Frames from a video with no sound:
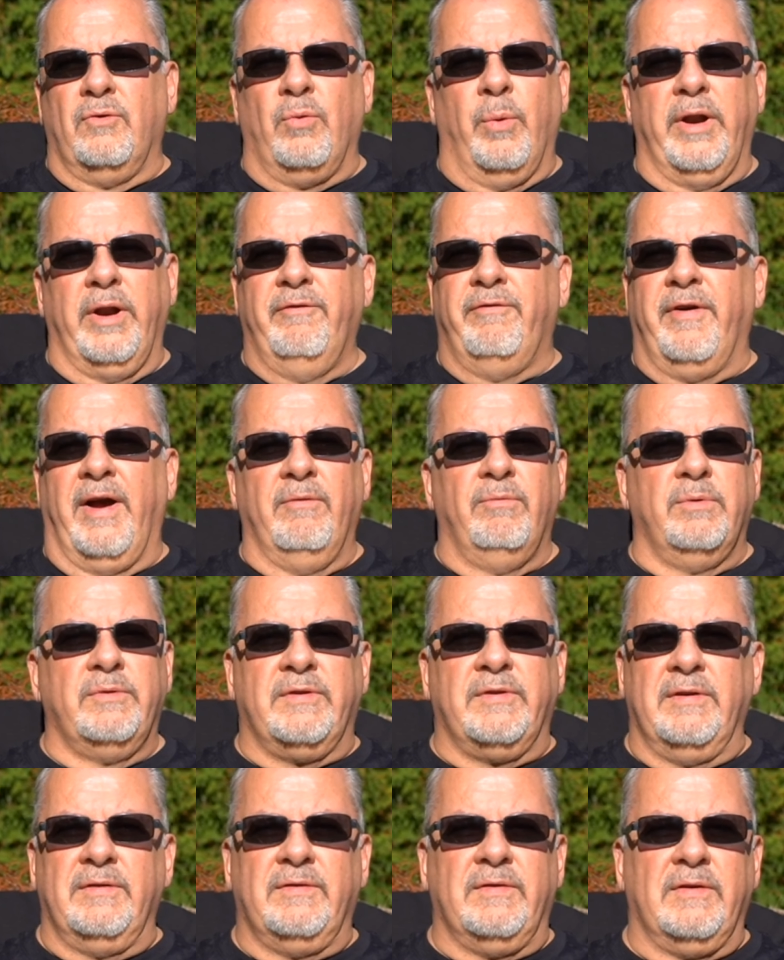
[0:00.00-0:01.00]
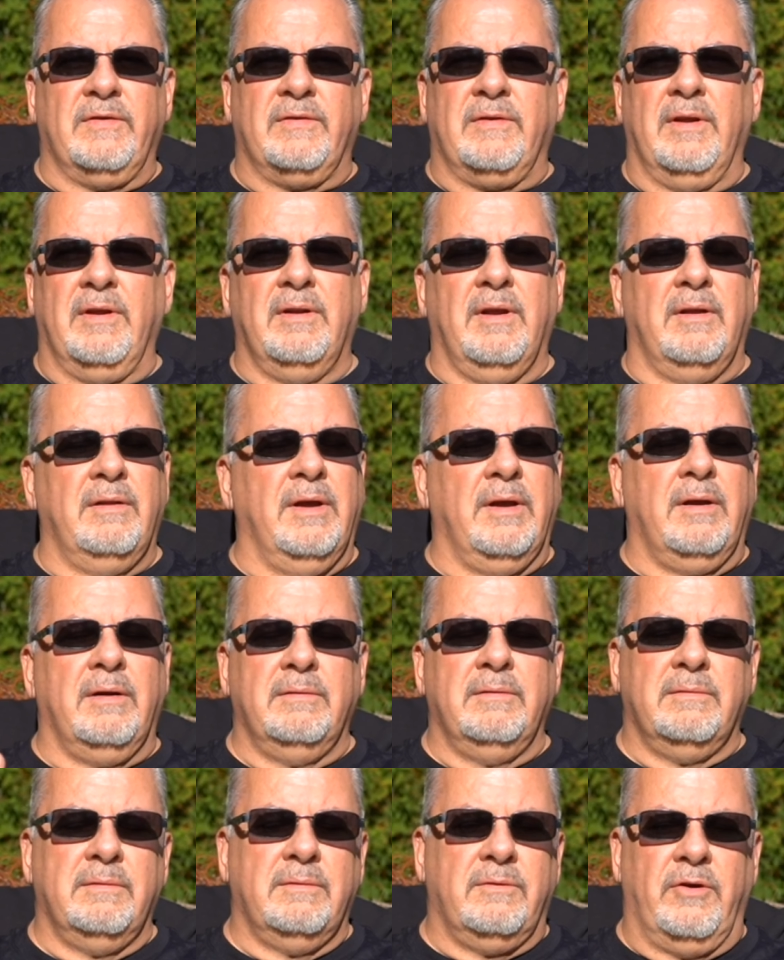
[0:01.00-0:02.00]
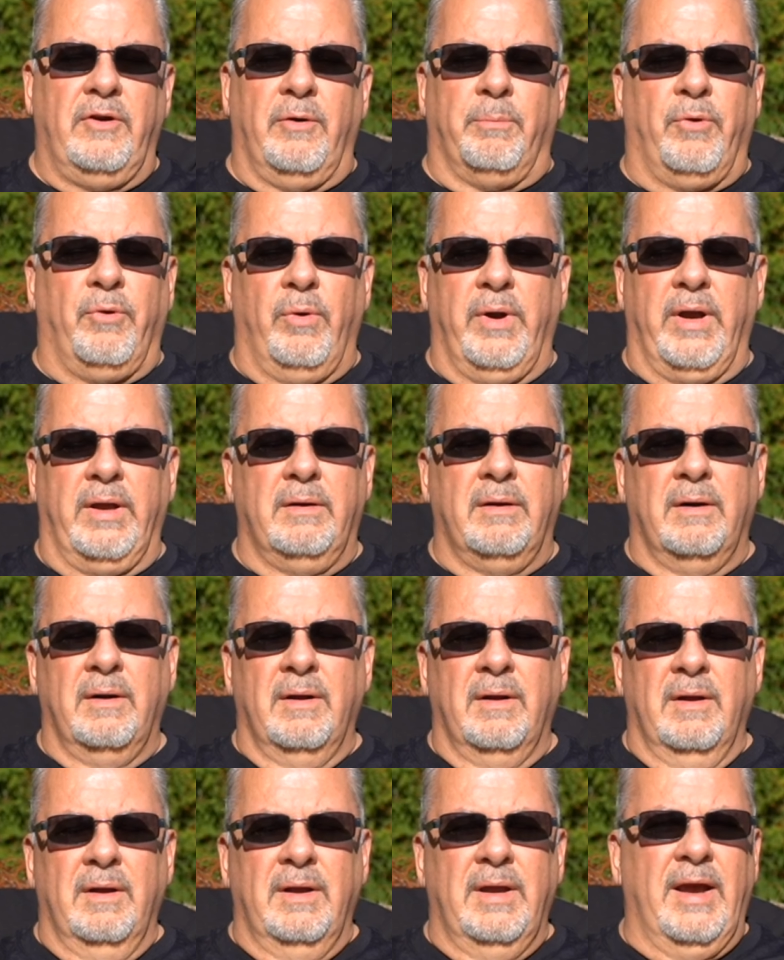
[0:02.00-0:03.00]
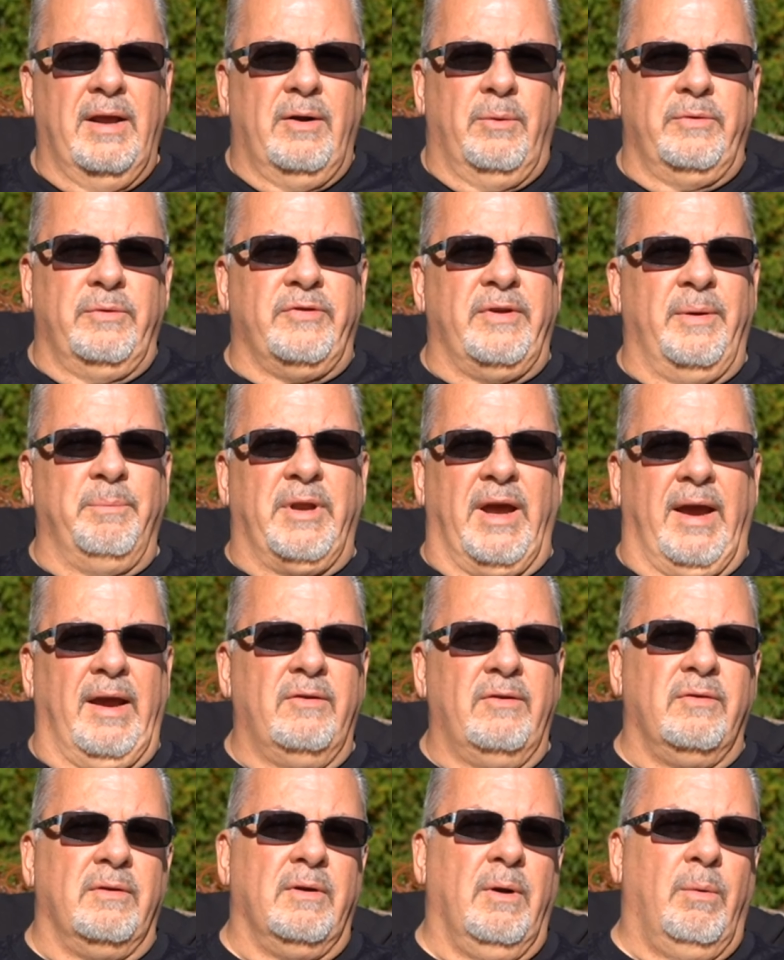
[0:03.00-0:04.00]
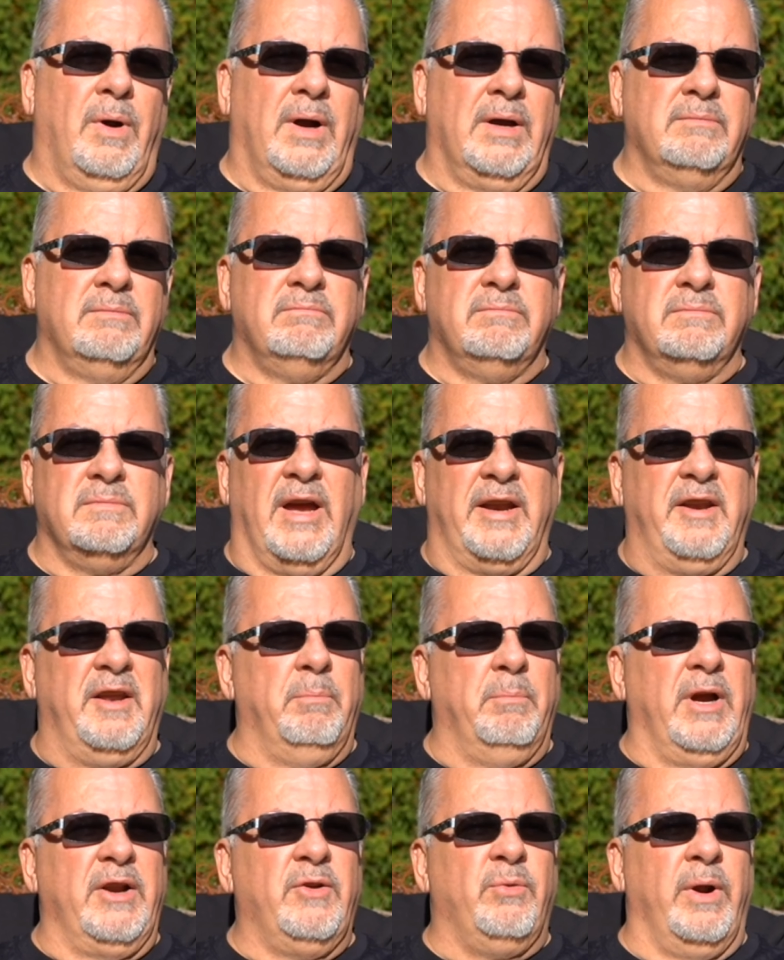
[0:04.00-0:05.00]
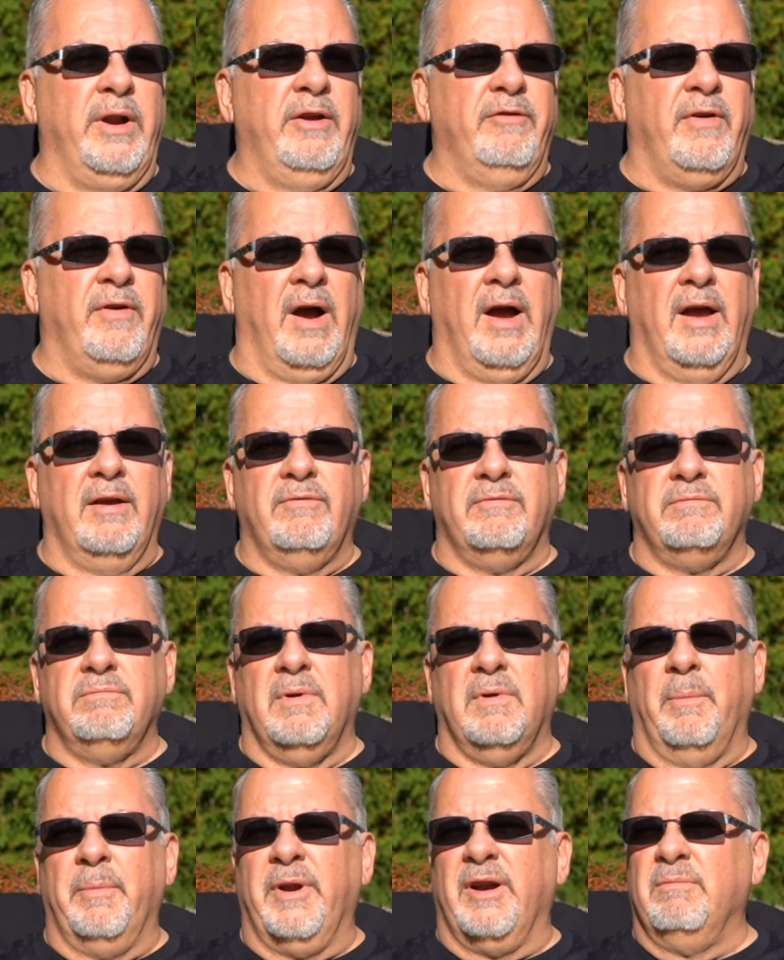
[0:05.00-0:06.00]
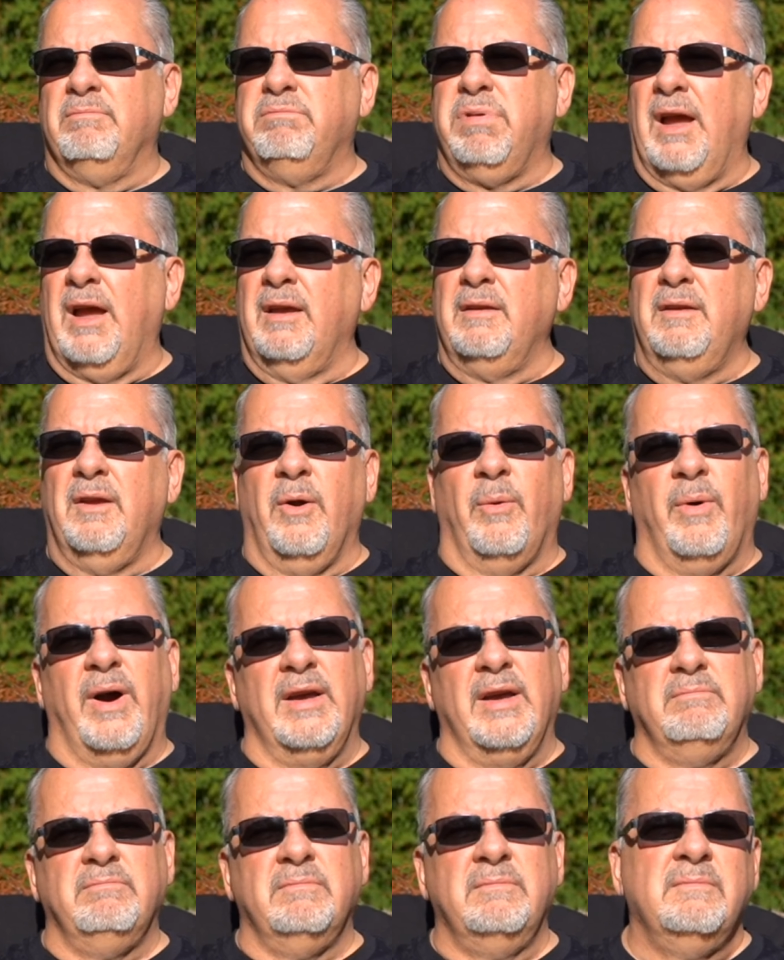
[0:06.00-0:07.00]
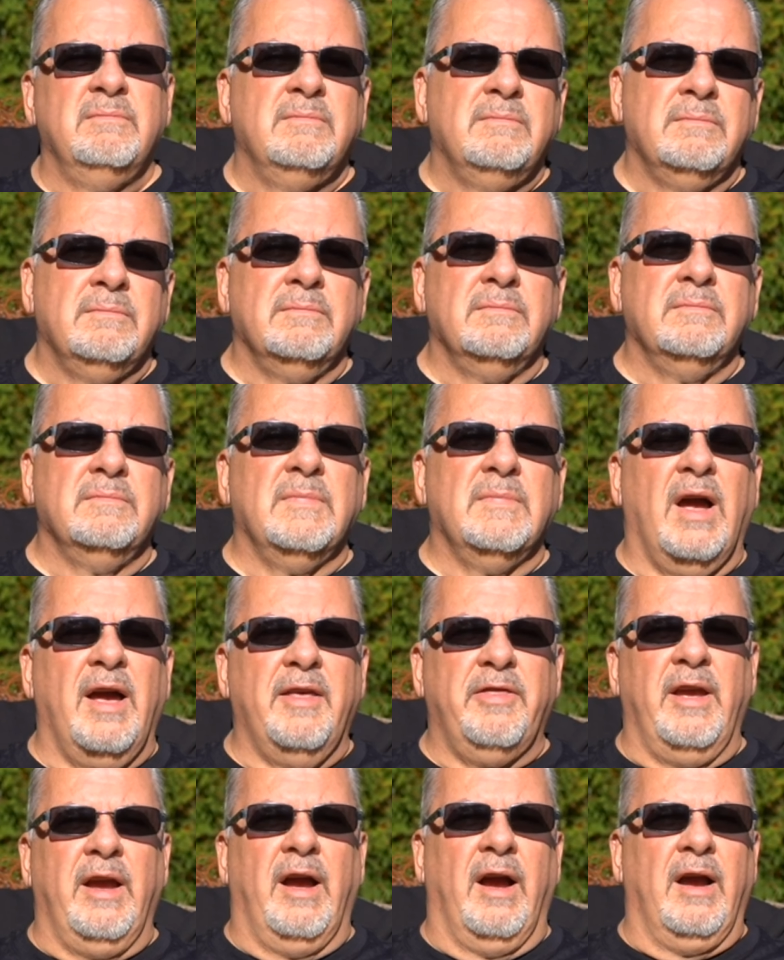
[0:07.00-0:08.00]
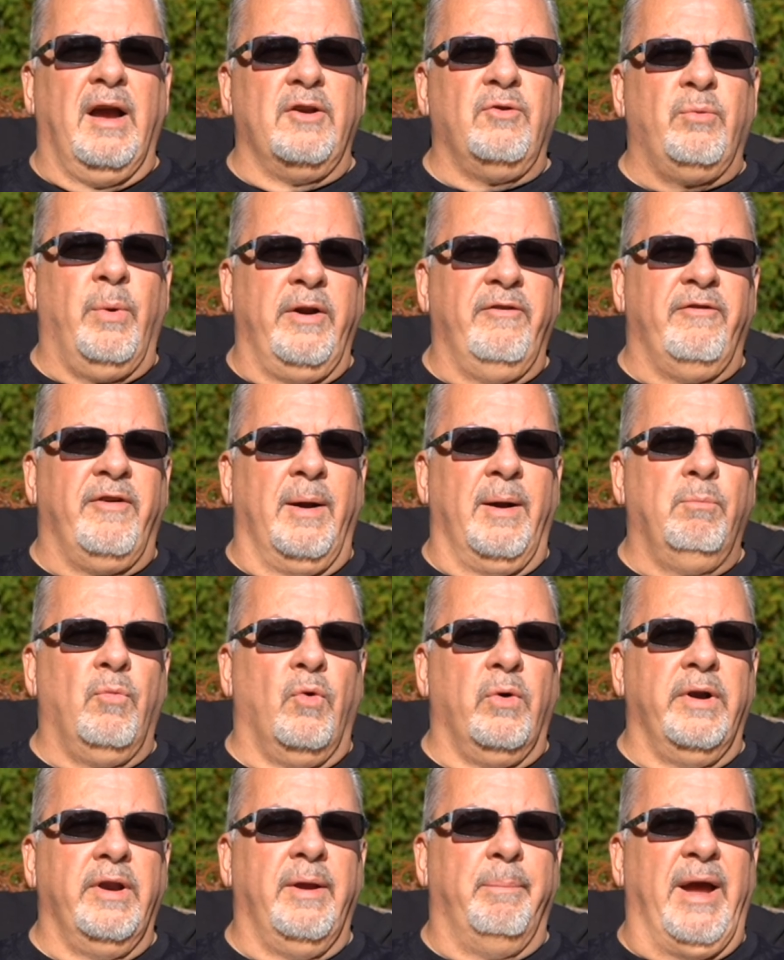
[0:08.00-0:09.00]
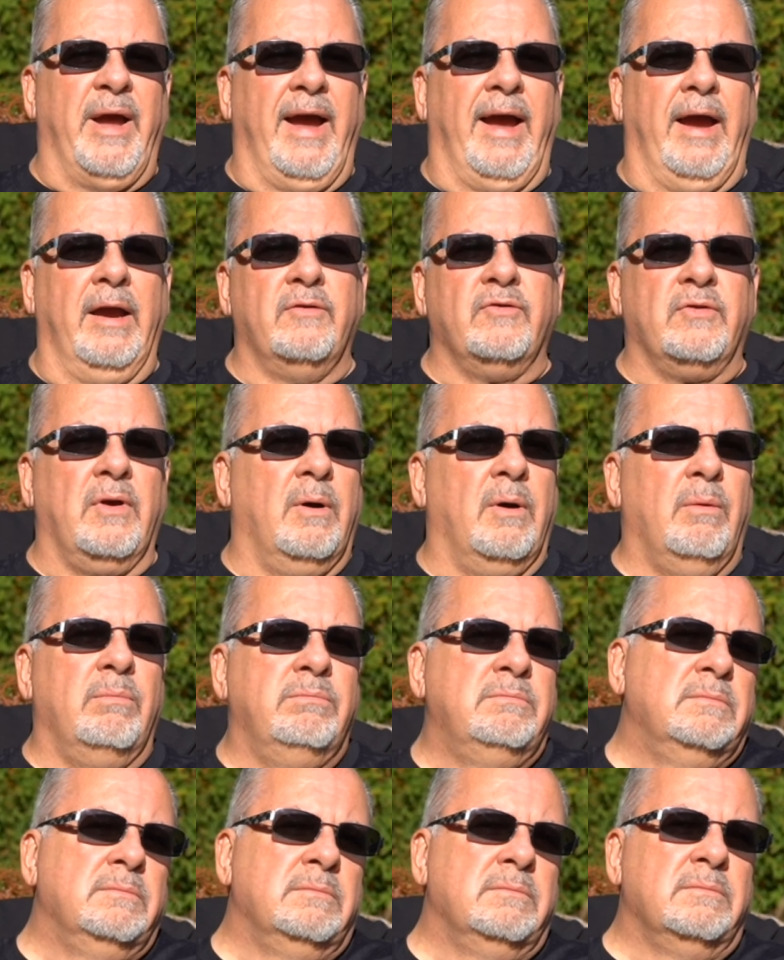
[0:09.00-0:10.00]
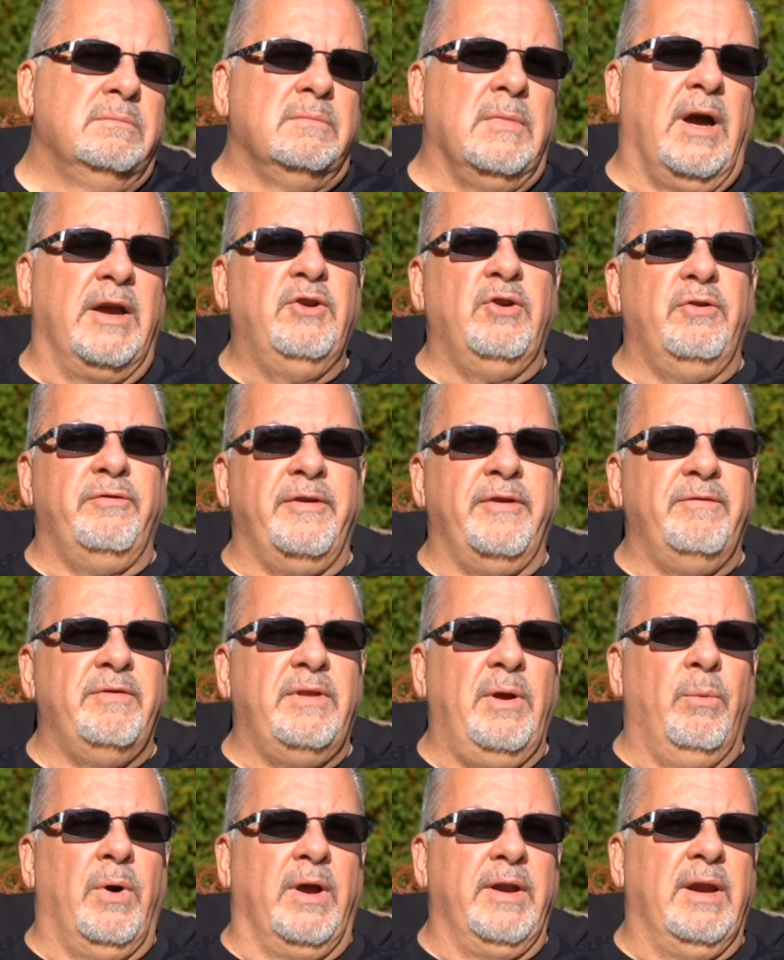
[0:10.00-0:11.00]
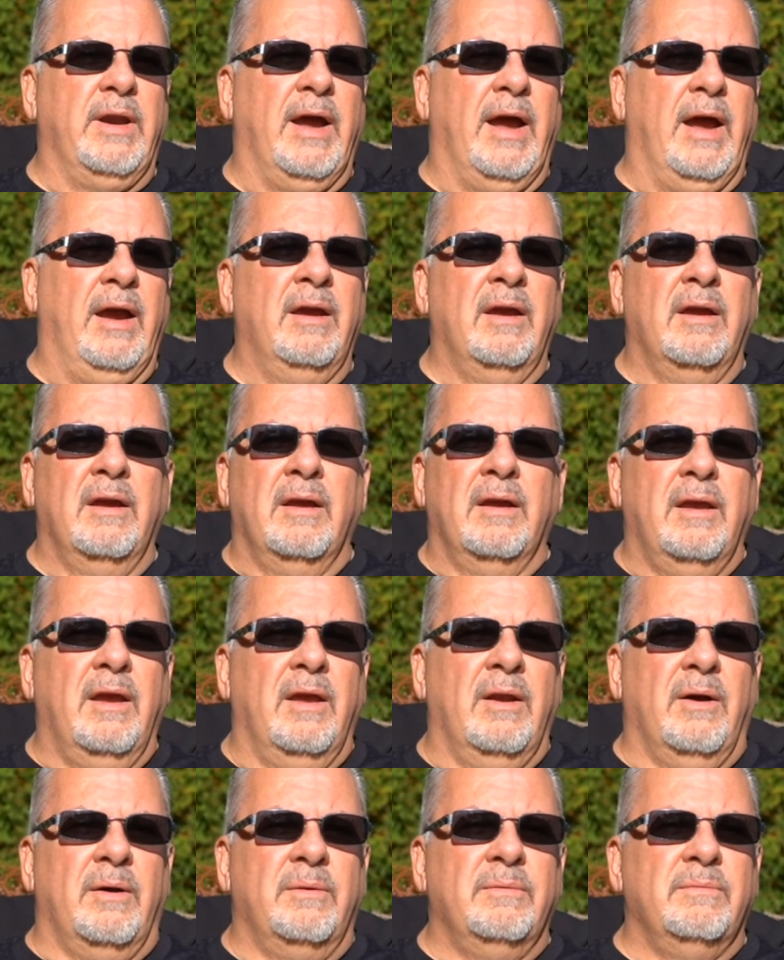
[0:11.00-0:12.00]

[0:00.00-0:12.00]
25 was consistent, and like mm-hmm. to your point, yeah, there was some days. You know what? I did my 25. Mayor, hey, you know what? Yeah. I think I got 25 more in the bank, so yeah, I do 50 one day. And l- yeah,